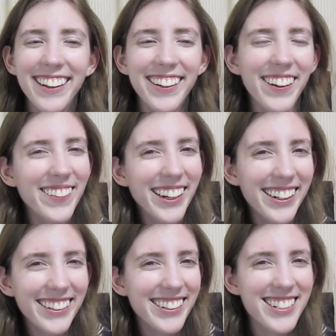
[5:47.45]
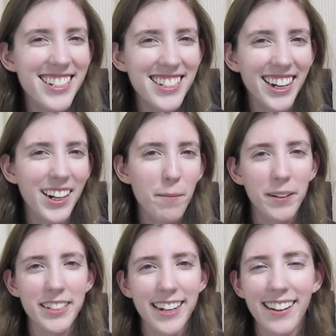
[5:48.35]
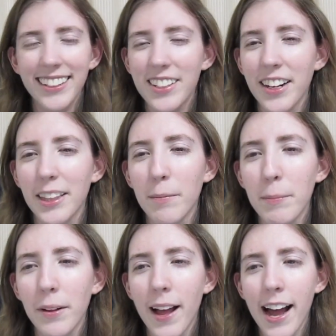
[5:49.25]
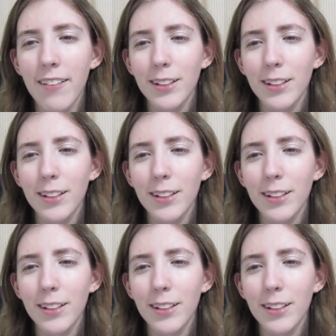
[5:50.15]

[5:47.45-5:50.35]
You know, like it's just like a personality trait that people have.